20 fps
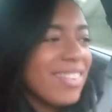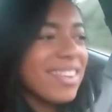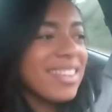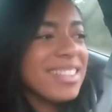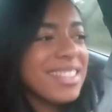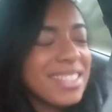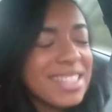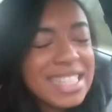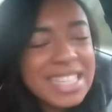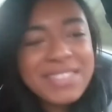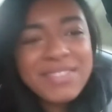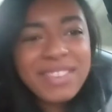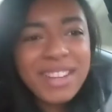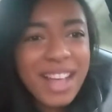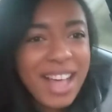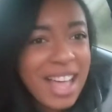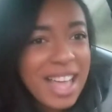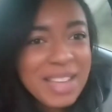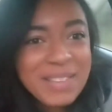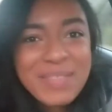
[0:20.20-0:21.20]
we're doing
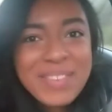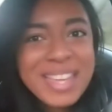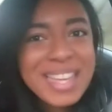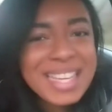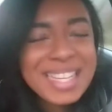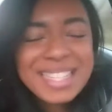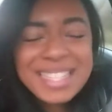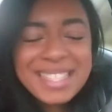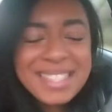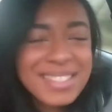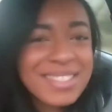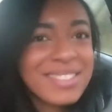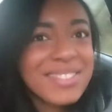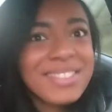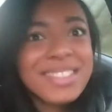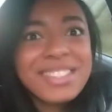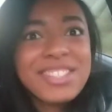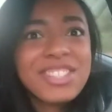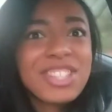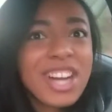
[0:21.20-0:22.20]
Vlogmas, or
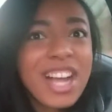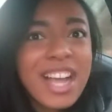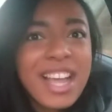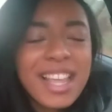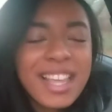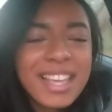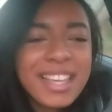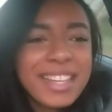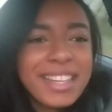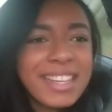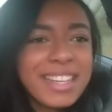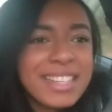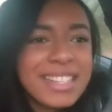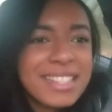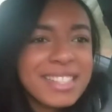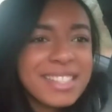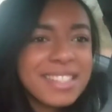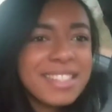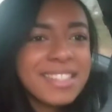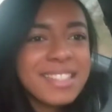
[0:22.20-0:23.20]
we're trying at
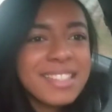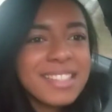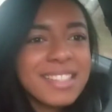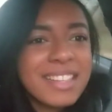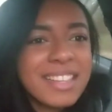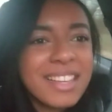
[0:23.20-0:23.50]
least.